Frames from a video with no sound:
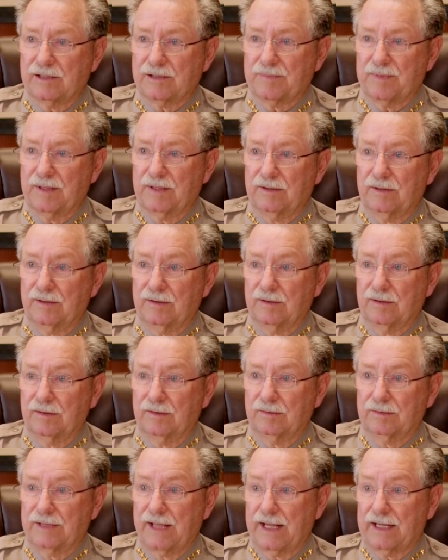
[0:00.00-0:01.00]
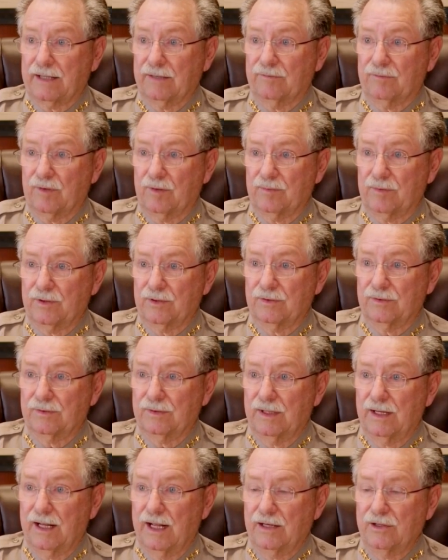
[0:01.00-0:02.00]
has been taken from you
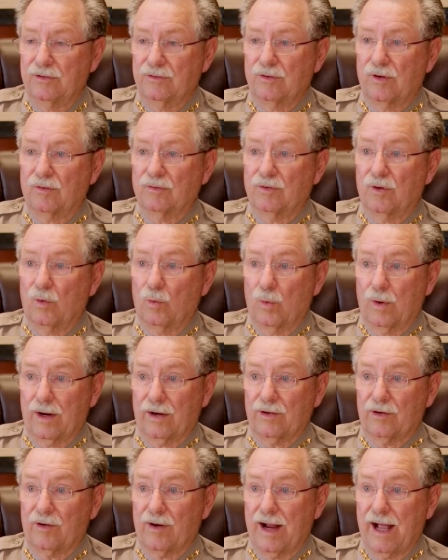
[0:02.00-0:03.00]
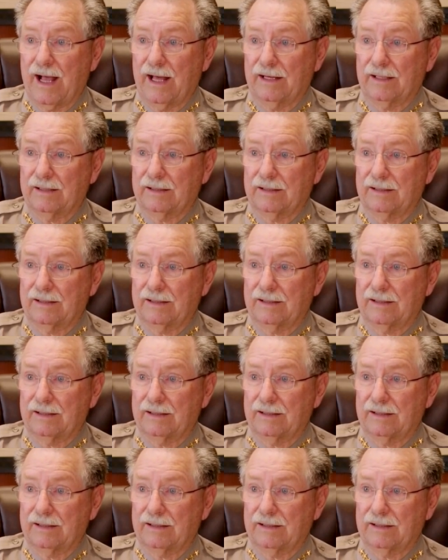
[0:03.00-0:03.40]
and you don't know where they're at